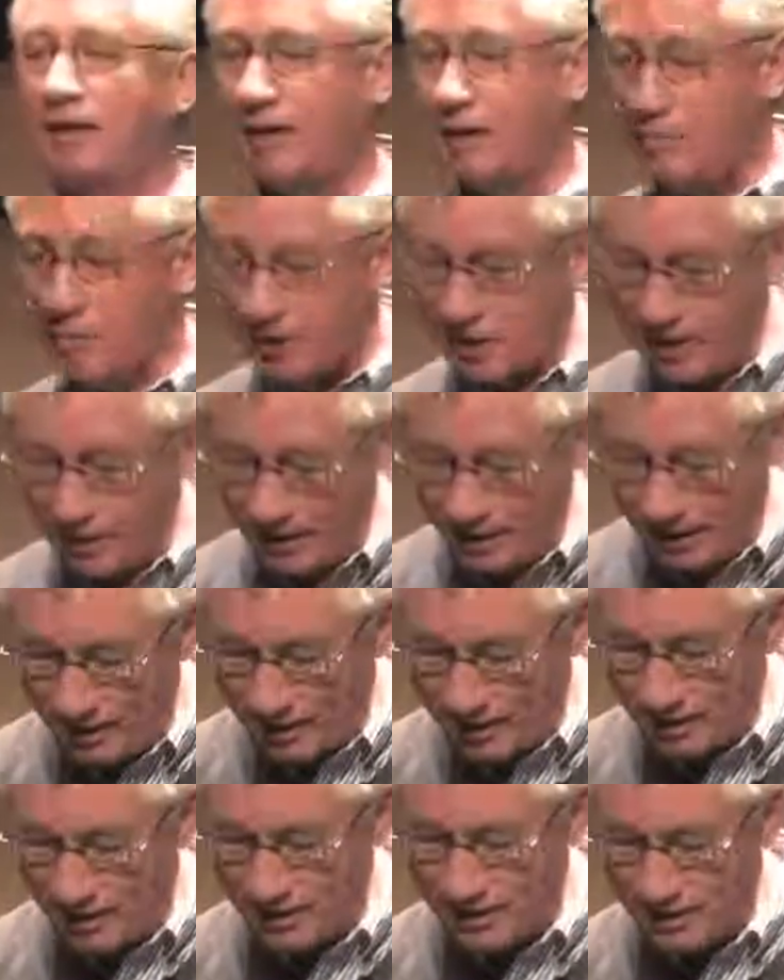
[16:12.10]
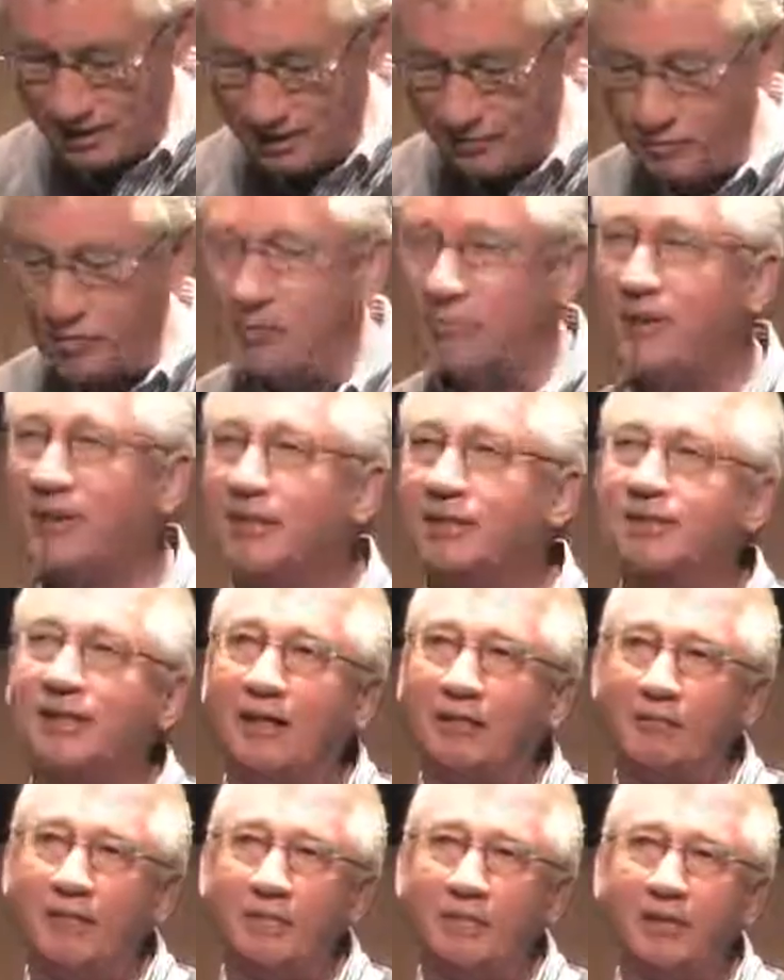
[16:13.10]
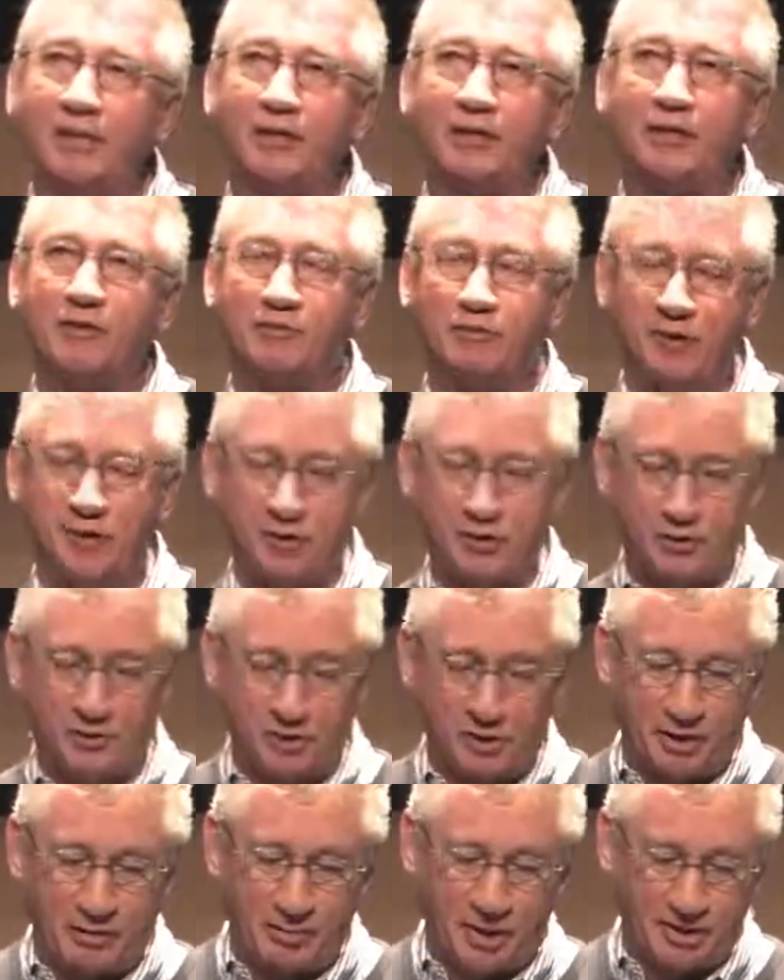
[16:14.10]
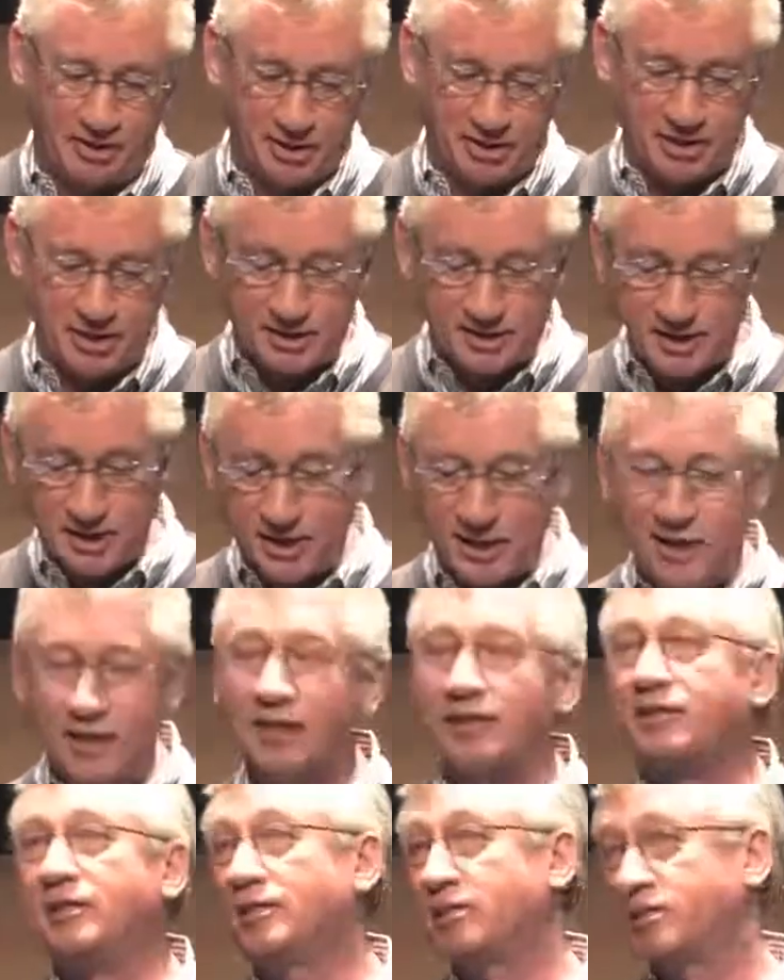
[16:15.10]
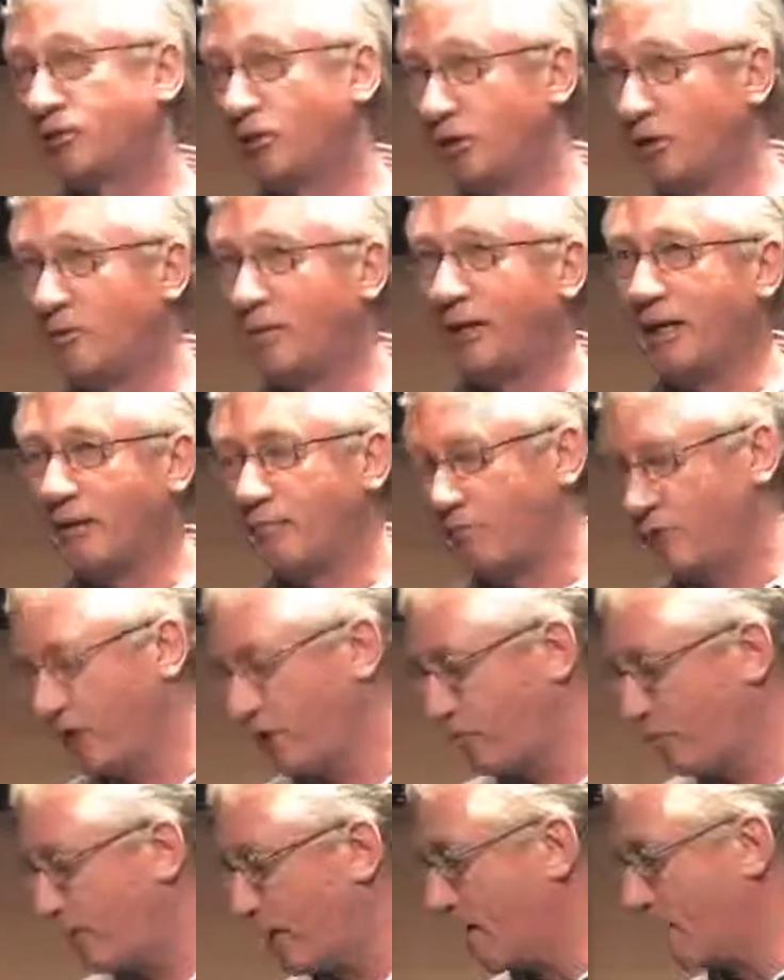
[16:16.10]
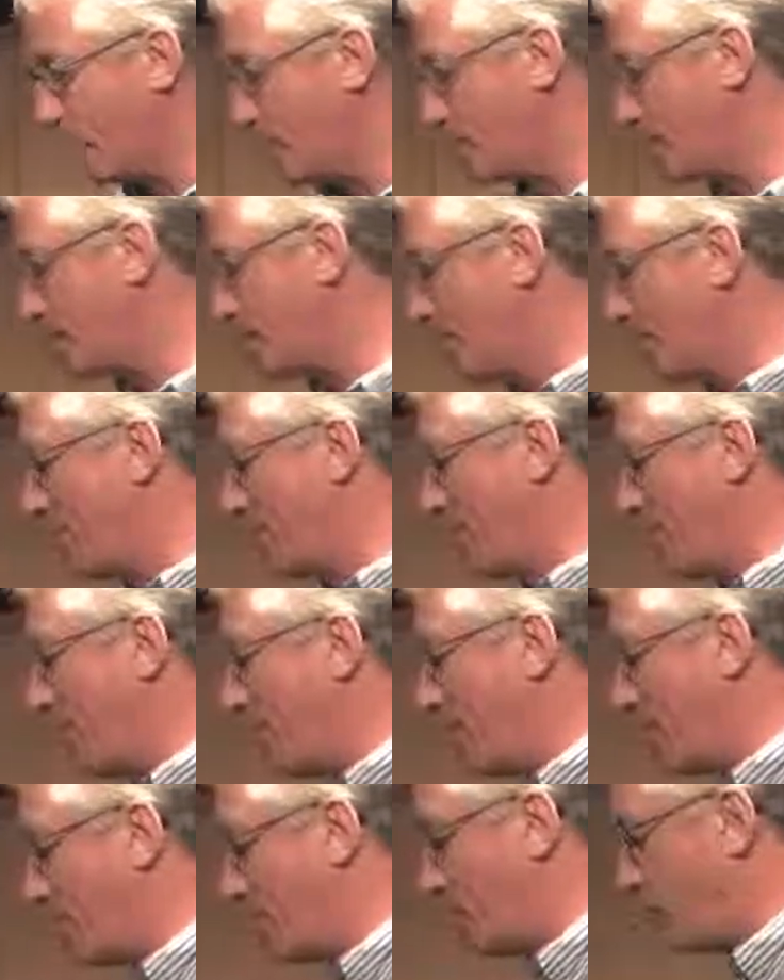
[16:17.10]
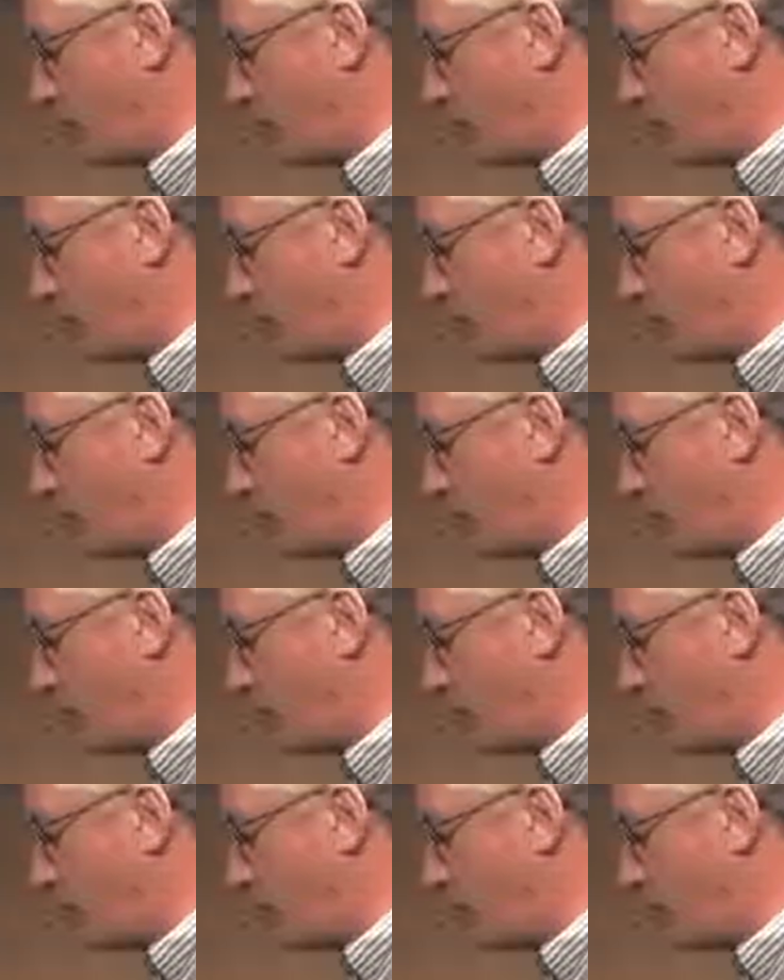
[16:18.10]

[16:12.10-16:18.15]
Let me tell you, I still have 2 minutes left. Let me tell you a funny story about this. This study became very famous, and